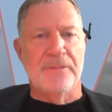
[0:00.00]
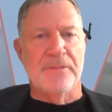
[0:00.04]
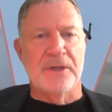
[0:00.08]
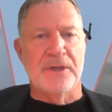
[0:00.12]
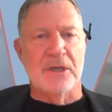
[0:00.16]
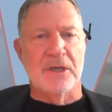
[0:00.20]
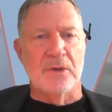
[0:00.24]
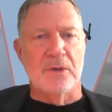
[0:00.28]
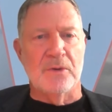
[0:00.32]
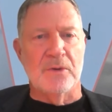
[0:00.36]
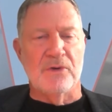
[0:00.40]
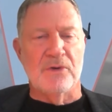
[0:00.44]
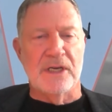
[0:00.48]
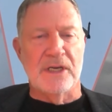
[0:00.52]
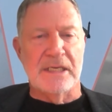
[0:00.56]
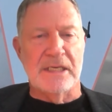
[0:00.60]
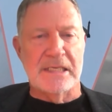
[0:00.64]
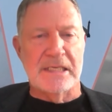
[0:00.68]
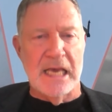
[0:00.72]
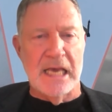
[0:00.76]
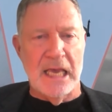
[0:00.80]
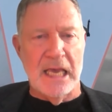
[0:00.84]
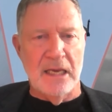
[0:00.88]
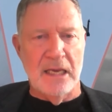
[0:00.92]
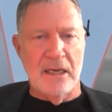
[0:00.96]
to
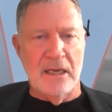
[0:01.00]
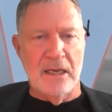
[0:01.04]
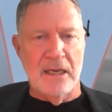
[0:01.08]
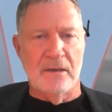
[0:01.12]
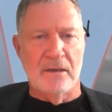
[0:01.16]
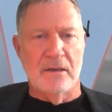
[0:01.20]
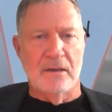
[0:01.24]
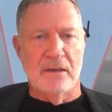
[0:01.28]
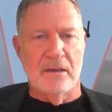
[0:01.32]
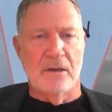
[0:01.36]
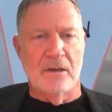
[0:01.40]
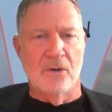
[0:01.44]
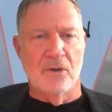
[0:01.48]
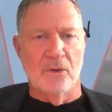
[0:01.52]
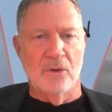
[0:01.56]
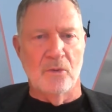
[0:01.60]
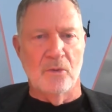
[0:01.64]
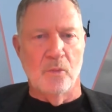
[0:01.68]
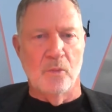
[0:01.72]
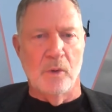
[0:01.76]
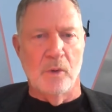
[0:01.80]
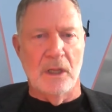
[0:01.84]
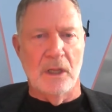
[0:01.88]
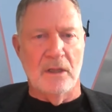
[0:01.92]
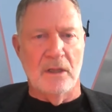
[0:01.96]
retain the
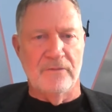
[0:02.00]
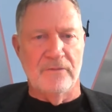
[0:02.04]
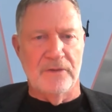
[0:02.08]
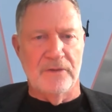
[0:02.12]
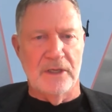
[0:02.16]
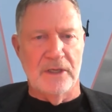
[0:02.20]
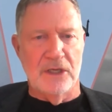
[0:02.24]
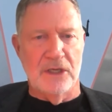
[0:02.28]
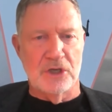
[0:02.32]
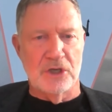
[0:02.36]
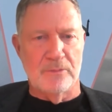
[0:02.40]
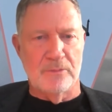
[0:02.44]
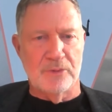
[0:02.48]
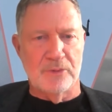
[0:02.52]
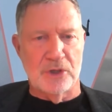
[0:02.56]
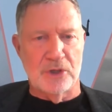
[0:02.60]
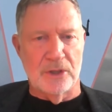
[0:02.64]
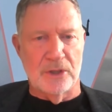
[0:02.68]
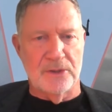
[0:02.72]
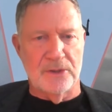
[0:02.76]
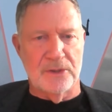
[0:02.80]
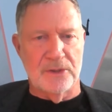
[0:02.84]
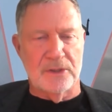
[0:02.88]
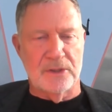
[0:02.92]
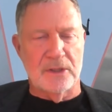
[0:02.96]
goodwill of the
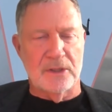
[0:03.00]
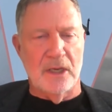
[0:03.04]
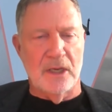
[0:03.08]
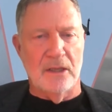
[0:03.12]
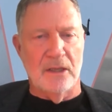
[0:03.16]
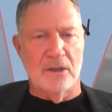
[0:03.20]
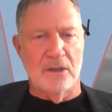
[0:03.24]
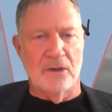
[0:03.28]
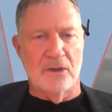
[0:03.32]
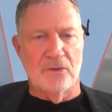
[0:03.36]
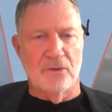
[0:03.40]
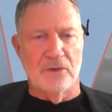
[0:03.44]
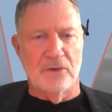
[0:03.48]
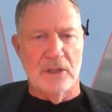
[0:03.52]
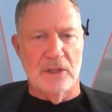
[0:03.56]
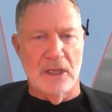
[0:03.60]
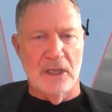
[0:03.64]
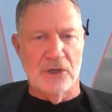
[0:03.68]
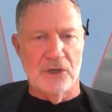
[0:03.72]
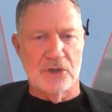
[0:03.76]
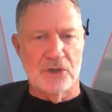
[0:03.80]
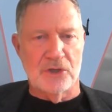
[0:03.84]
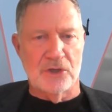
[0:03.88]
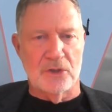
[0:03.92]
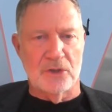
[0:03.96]
Egyptians and the good
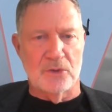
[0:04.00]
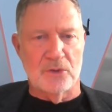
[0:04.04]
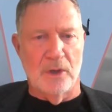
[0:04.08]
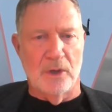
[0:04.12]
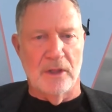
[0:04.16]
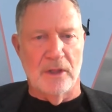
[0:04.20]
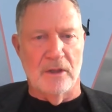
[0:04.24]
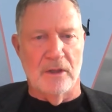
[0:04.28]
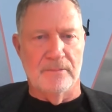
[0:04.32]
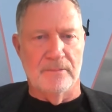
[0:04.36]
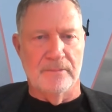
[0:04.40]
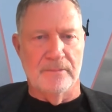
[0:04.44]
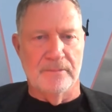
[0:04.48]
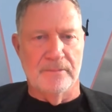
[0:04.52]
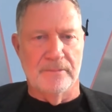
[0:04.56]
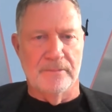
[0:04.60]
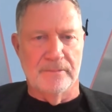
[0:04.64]
relations with them.